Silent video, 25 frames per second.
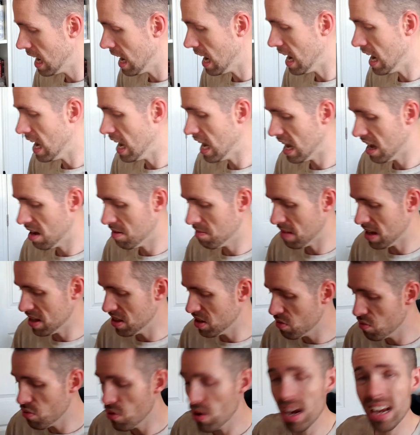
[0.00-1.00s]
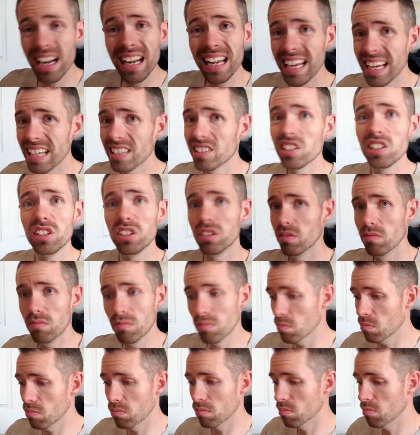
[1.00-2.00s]
And there really isn't
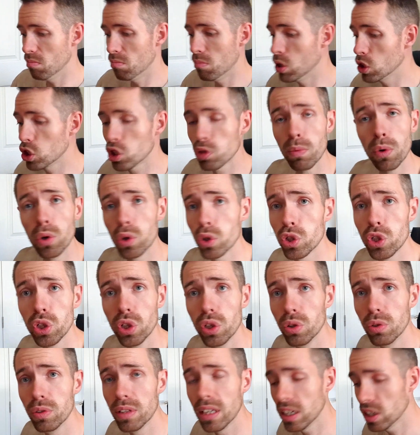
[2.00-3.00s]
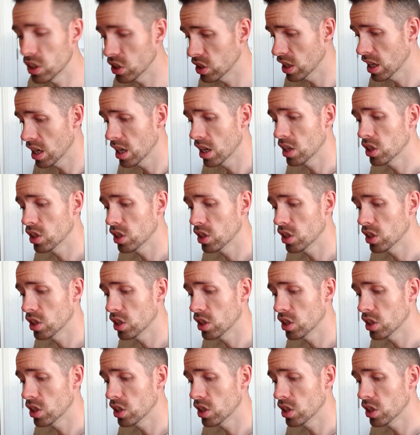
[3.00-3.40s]
much more to this.